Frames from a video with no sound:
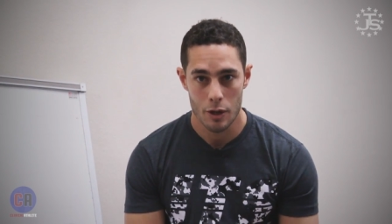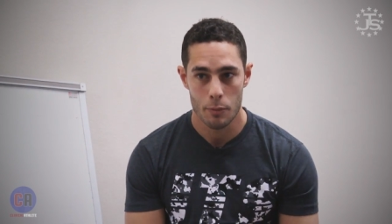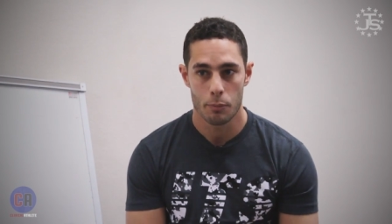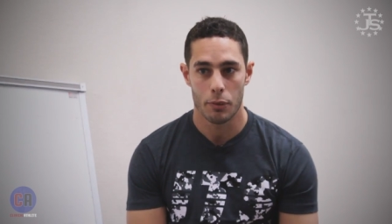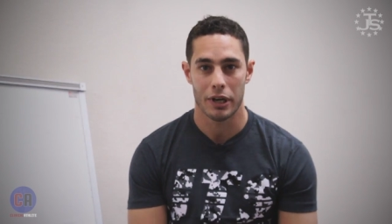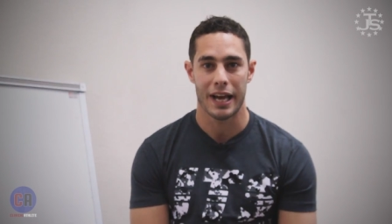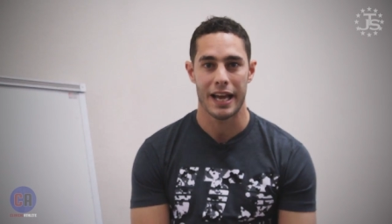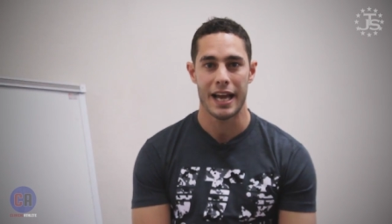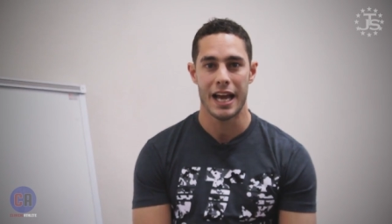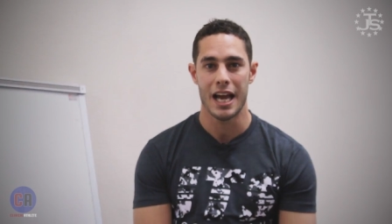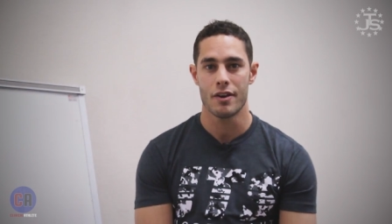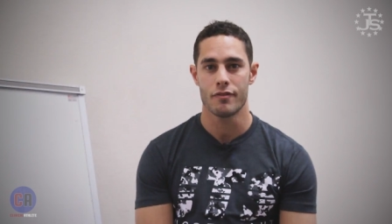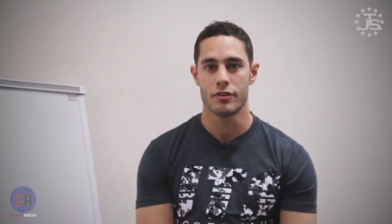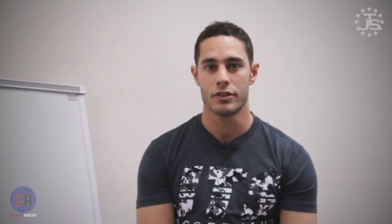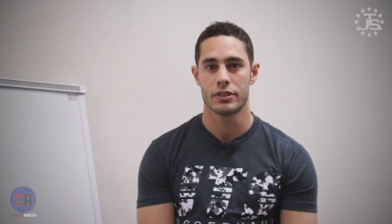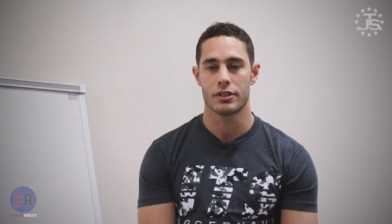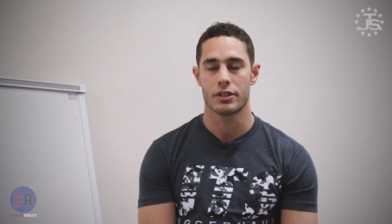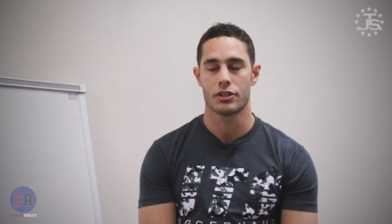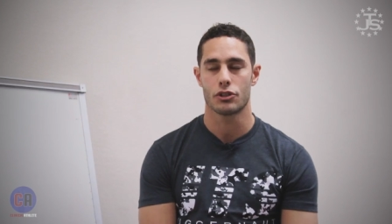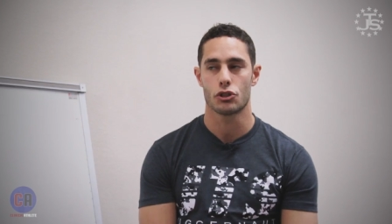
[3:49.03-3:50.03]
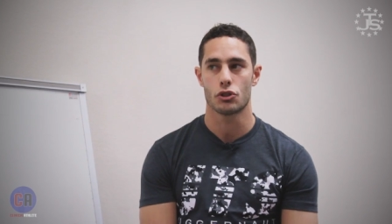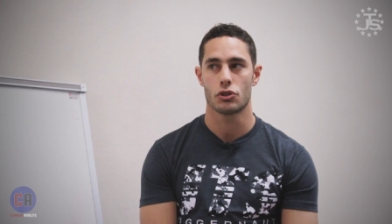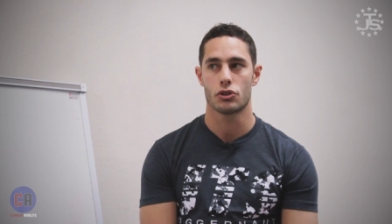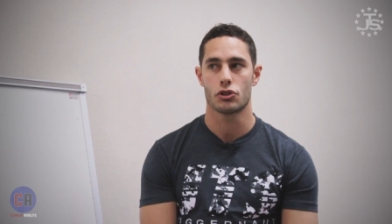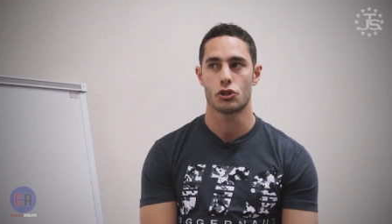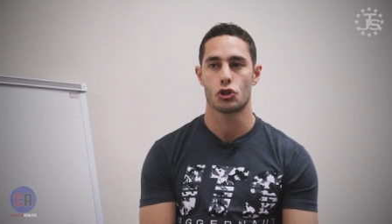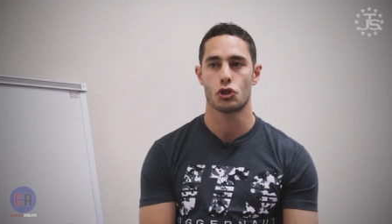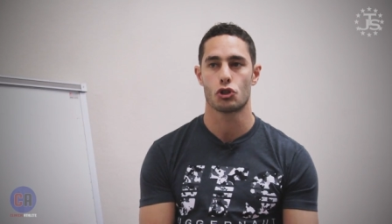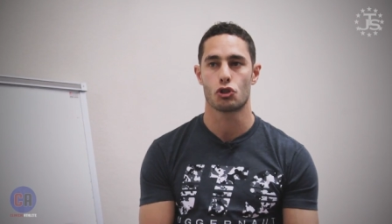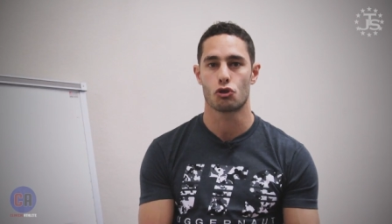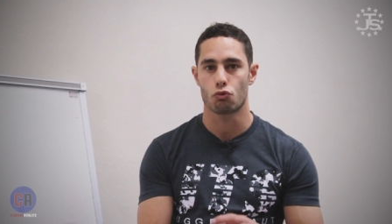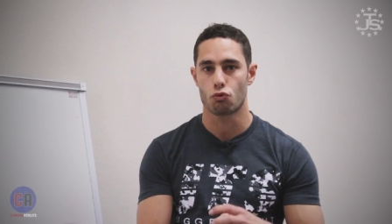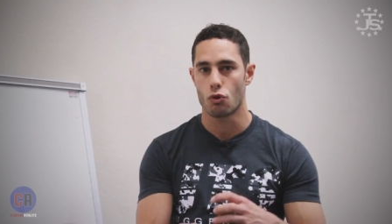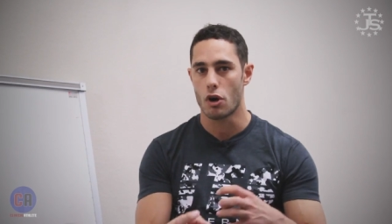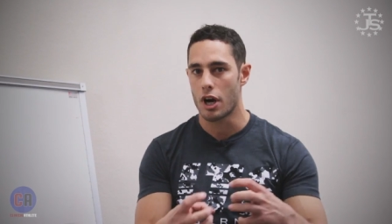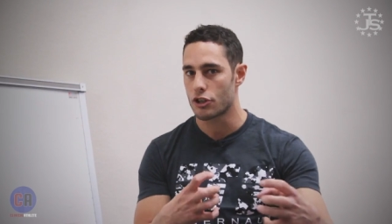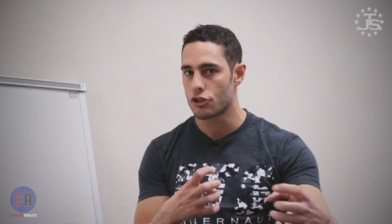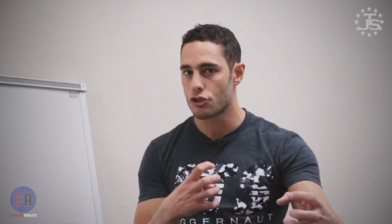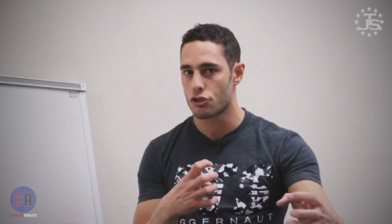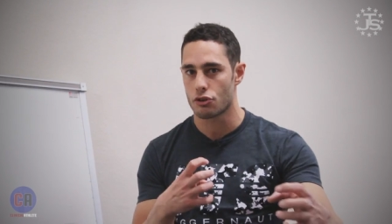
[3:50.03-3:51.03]
but I haven't
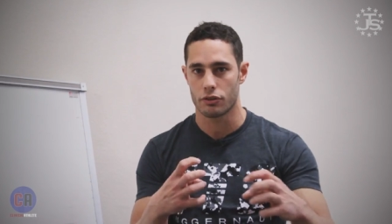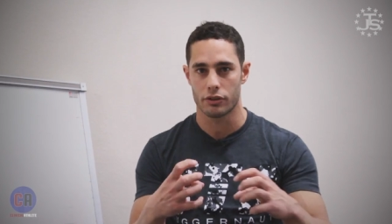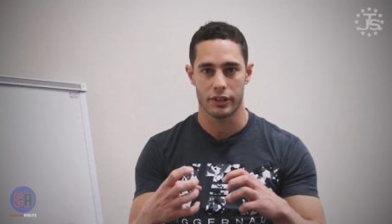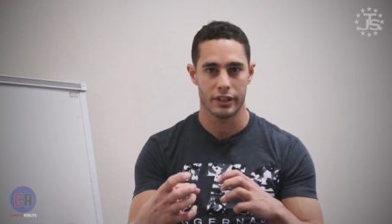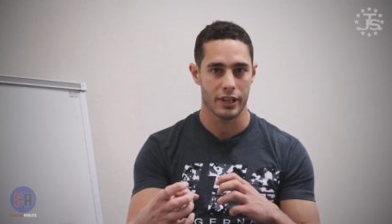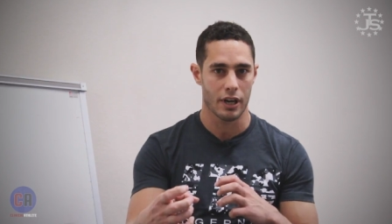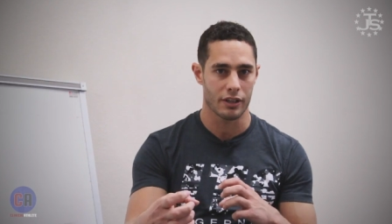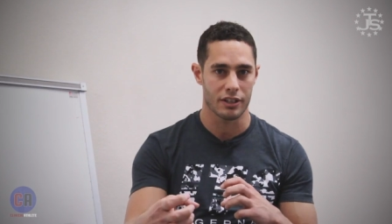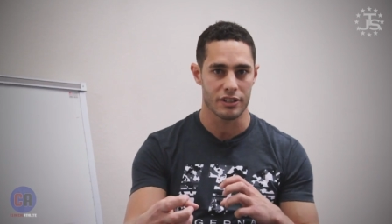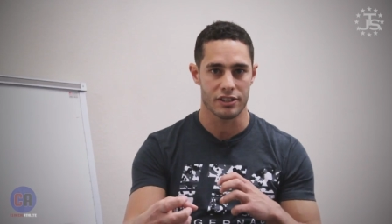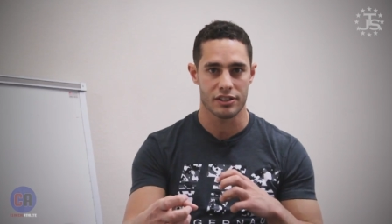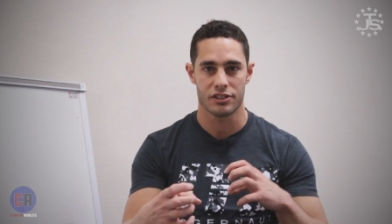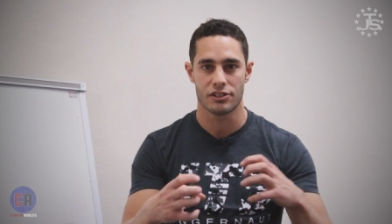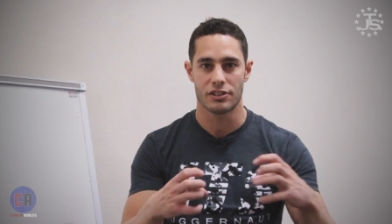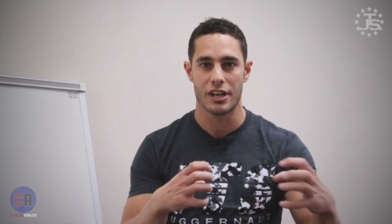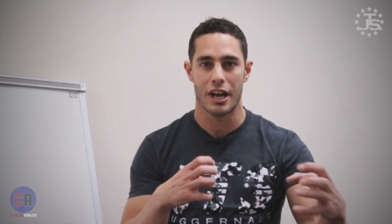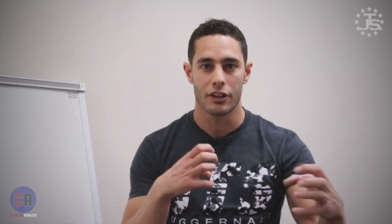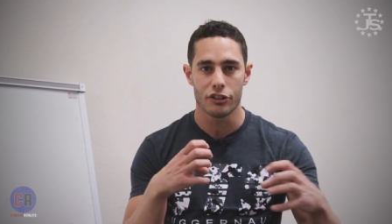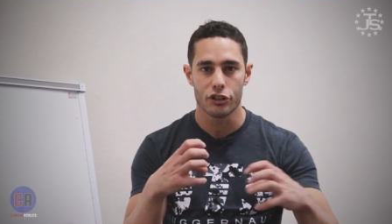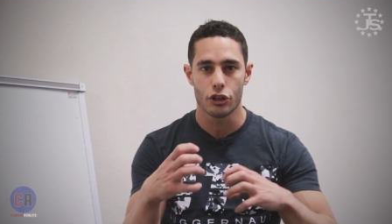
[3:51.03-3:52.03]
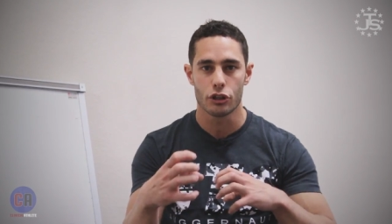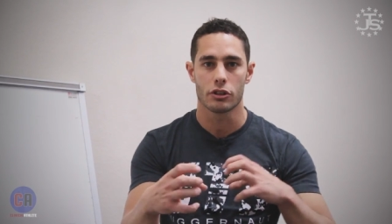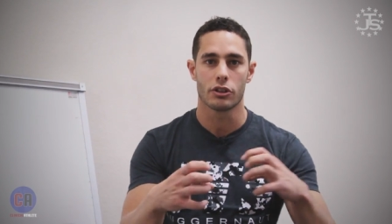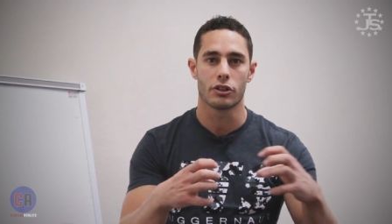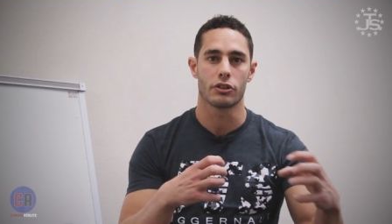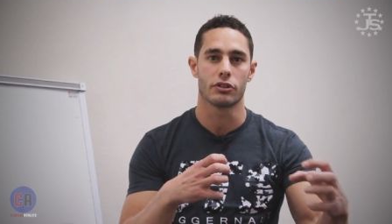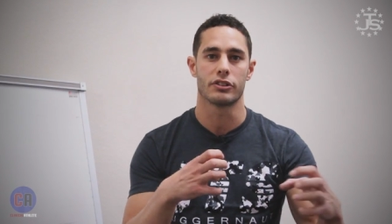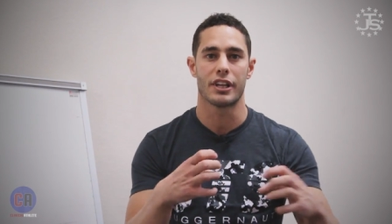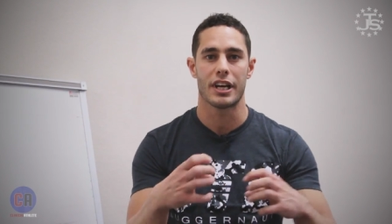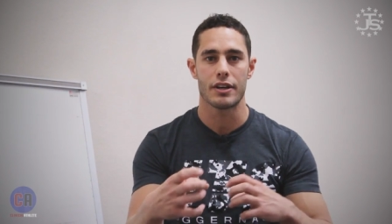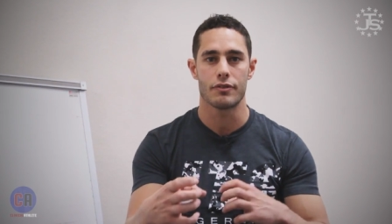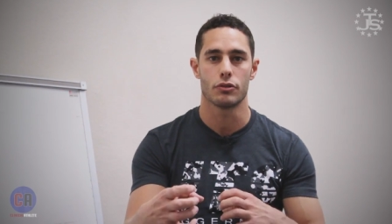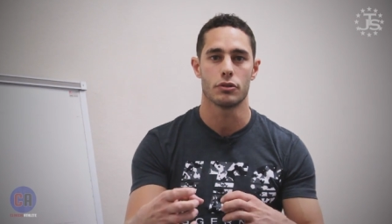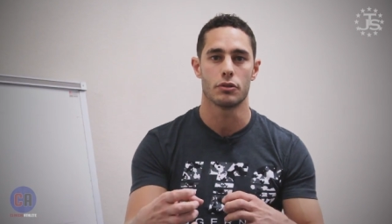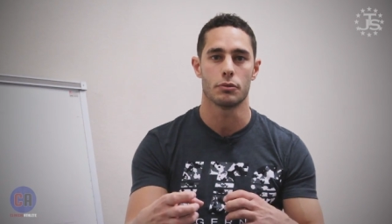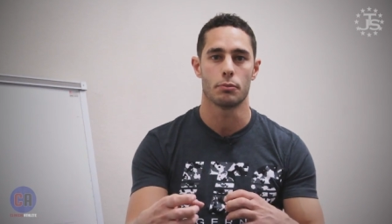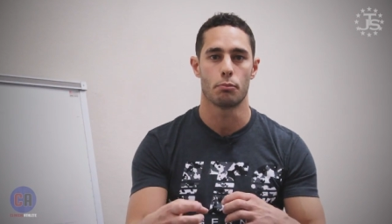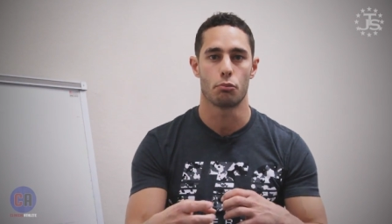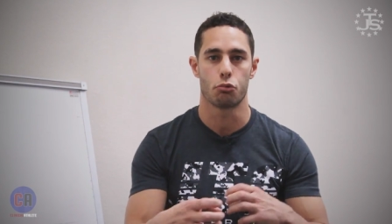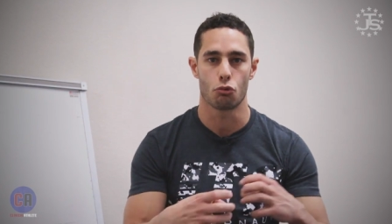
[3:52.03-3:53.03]
structurally on a cellular
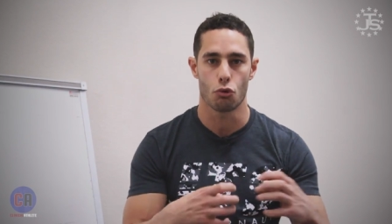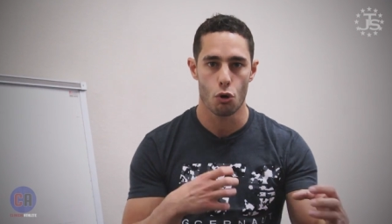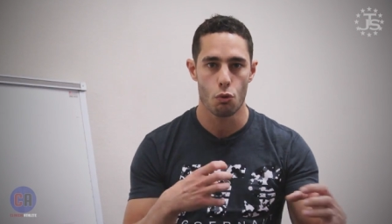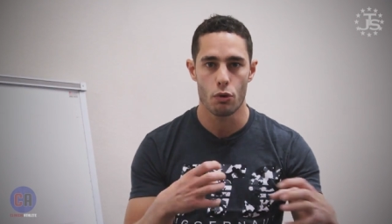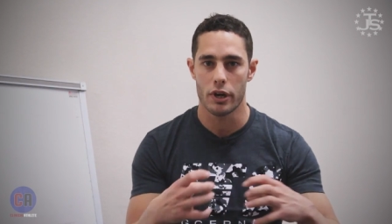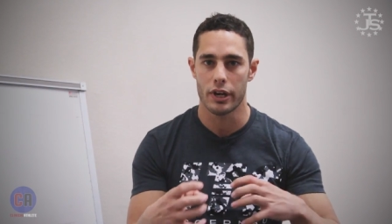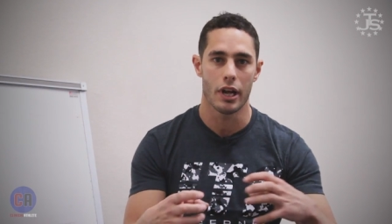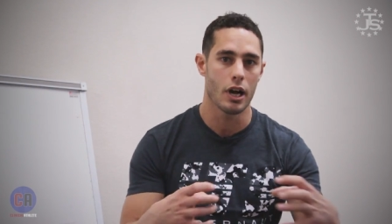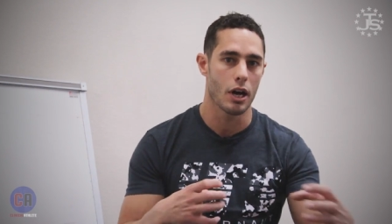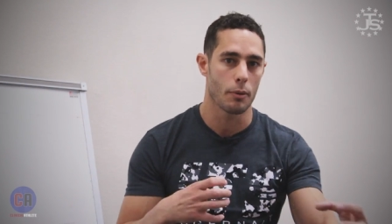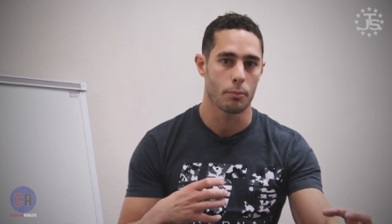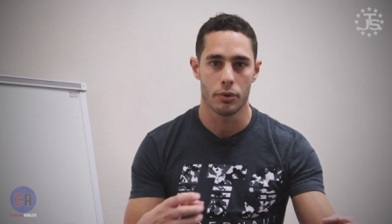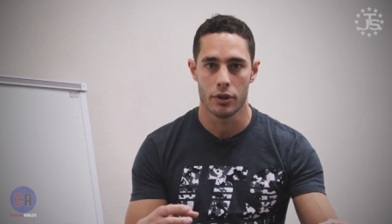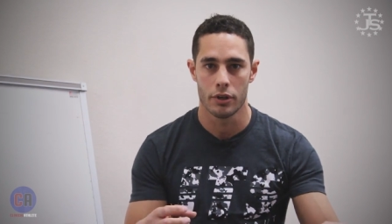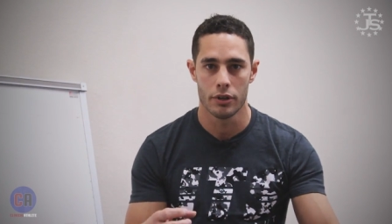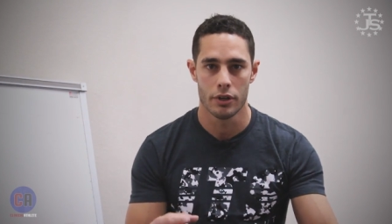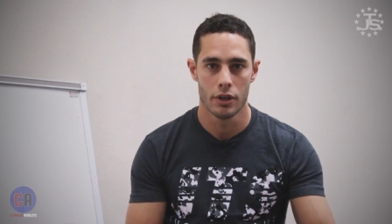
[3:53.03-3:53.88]
level broken up